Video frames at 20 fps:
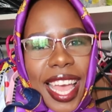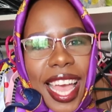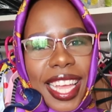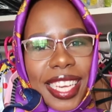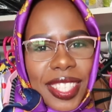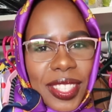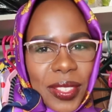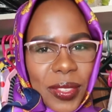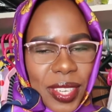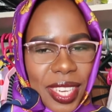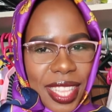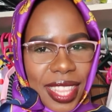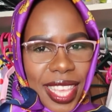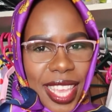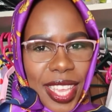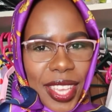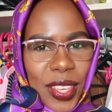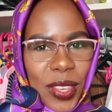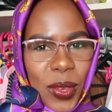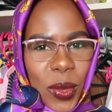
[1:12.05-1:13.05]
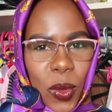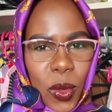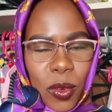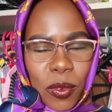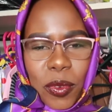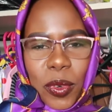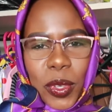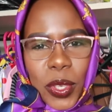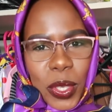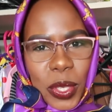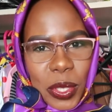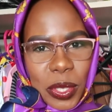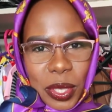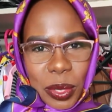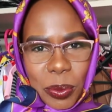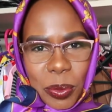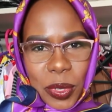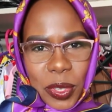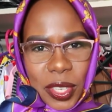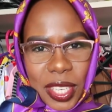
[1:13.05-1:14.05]
I just want to thank you all for your
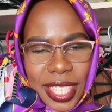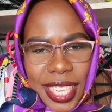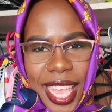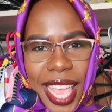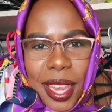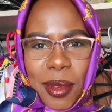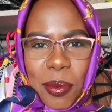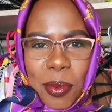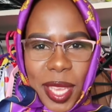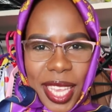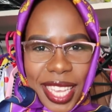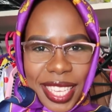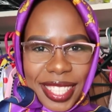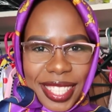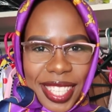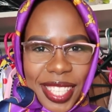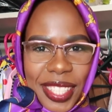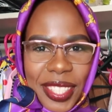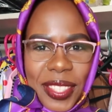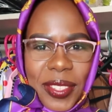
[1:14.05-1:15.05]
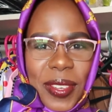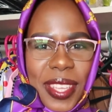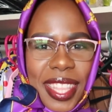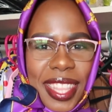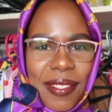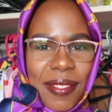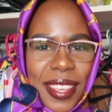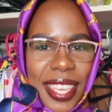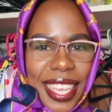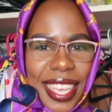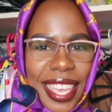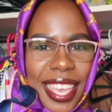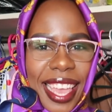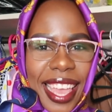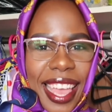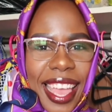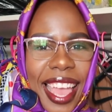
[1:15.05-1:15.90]
support and patience with me